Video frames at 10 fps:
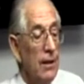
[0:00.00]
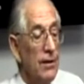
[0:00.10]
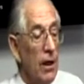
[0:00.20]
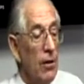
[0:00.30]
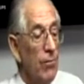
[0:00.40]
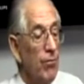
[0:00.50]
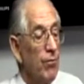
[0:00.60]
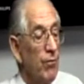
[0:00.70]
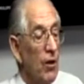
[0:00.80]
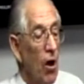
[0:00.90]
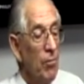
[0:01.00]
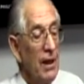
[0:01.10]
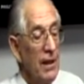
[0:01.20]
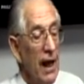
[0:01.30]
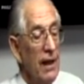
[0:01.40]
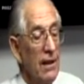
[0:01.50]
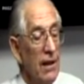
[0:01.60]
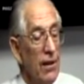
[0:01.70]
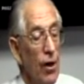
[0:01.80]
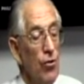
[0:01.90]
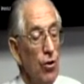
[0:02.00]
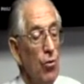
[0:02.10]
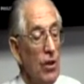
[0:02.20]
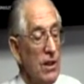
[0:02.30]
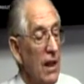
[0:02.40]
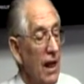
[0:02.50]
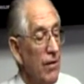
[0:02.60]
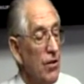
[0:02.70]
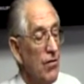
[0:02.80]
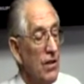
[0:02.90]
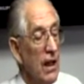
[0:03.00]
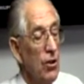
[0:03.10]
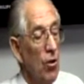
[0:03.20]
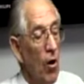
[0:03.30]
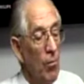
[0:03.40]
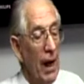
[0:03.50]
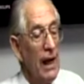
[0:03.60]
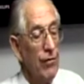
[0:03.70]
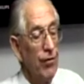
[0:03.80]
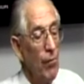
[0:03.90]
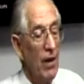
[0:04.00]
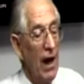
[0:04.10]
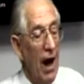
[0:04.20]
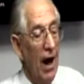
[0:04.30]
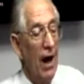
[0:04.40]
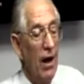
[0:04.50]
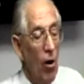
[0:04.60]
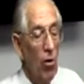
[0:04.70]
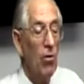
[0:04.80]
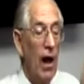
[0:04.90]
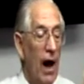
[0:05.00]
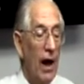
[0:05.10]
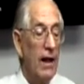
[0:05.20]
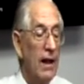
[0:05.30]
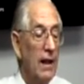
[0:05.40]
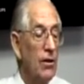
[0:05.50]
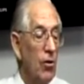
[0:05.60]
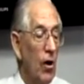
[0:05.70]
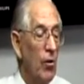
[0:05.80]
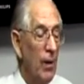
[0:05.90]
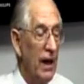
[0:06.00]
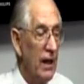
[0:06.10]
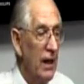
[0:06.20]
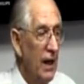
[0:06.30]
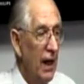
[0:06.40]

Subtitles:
So God be thanked that though you were slaves of sin, you obeyed from the heart. Wholeheartedly you obeyed.